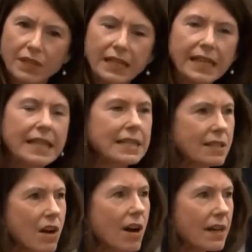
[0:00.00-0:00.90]
And again, it's
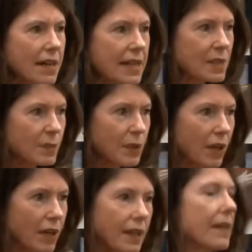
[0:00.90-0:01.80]
not a nice
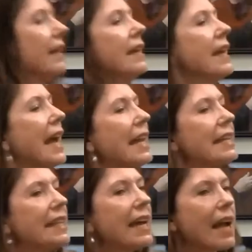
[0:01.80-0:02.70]
book. Mm.
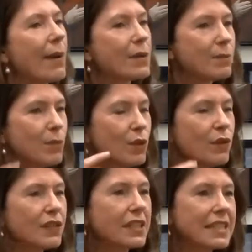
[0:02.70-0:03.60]
And yet I was
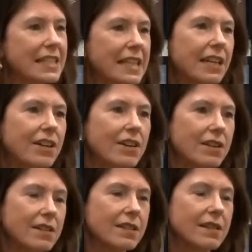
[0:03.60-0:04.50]
moved to
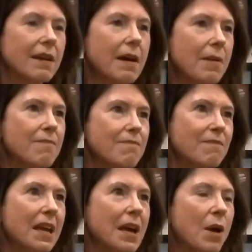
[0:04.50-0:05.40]
tears um,
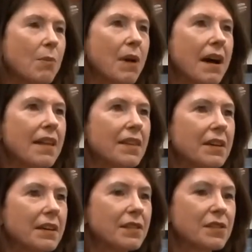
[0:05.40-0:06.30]
by
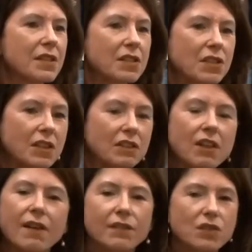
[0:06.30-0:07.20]
the, the, the
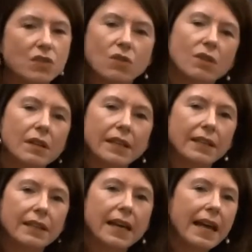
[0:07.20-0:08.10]
love story,
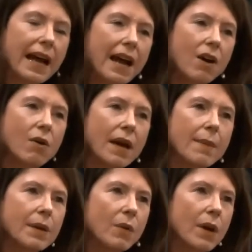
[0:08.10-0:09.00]
like how
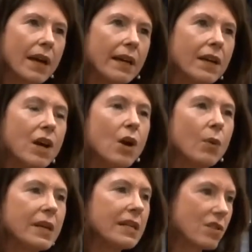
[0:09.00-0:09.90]
Hemingway,
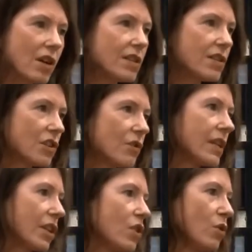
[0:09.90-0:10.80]
when he starts to
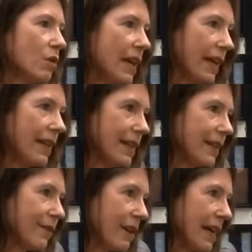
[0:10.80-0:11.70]
drink the Kool-Aid,
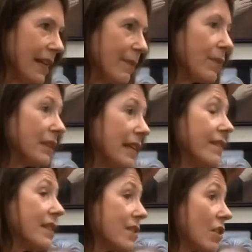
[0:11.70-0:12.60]
right, and
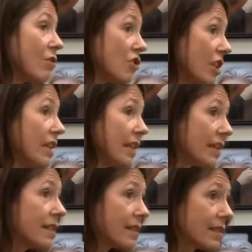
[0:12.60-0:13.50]
believes his own
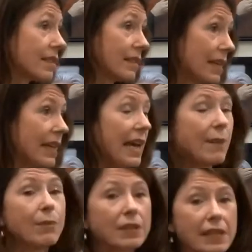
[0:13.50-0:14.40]
genius, mm.
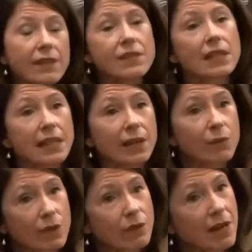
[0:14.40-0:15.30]
and believes that he can
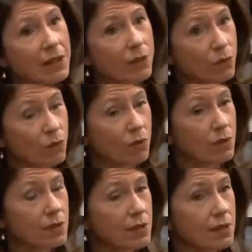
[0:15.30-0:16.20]
rewrite the
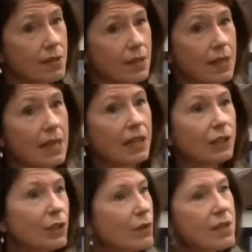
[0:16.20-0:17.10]
rules,
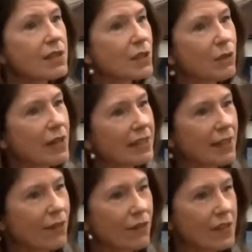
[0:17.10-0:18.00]
loses the great
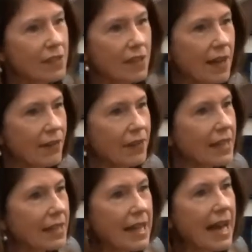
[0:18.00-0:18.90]
love of his life. Like
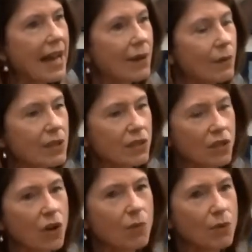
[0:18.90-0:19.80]
that was
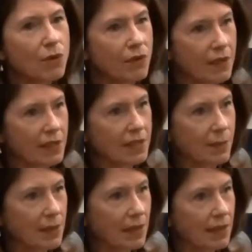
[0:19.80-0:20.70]
so moving to
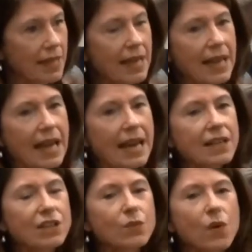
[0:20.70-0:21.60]
me. And I
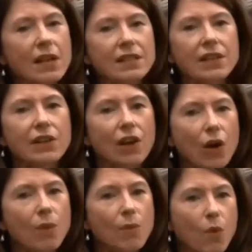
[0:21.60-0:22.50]
just wanted to
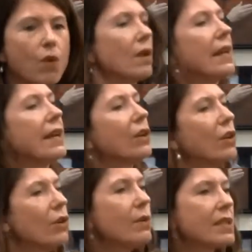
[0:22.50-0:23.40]
know more. Like
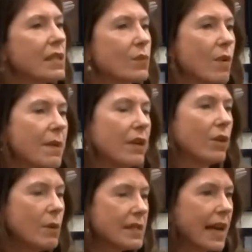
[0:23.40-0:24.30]
who is this woman?
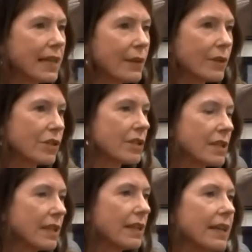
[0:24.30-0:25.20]
Who is Hadley
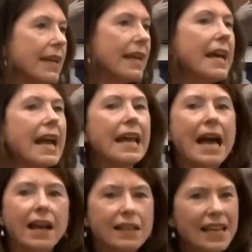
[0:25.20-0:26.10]
Richardson? And
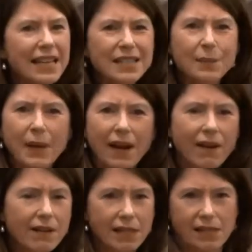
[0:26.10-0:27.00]
how did they get to
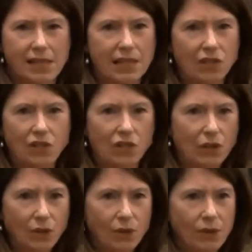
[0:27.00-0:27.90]
Paris, these
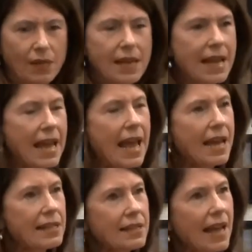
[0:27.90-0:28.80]
two?
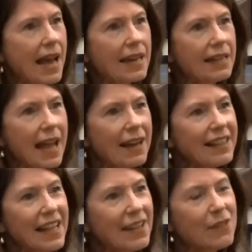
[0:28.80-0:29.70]
And how did, how did
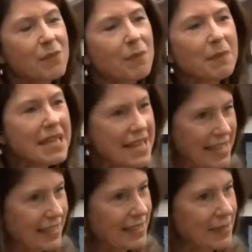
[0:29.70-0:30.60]
they even
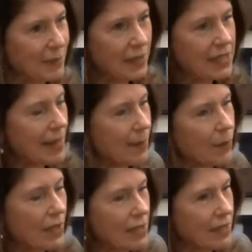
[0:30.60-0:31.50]
meet? Because
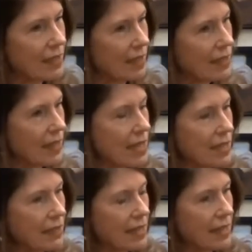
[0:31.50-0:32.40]
Hemingway doesn't tell us
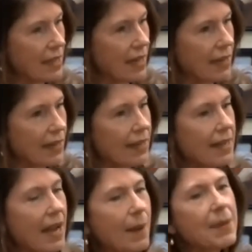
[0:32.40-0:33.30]
anything like that.
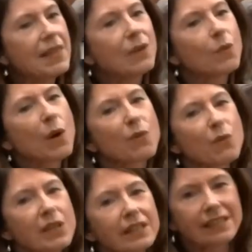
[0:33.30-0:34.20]
I mean, then what
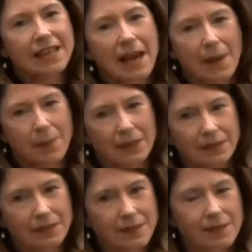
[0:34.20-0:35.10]
really
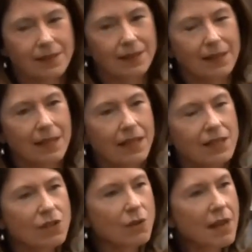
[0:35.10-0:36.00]
happens
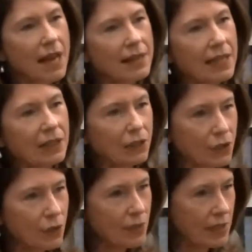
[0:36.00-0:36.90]
so that they
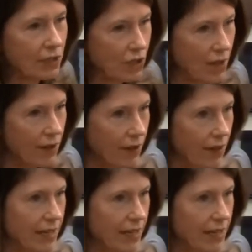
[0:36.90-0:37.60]
lose each other?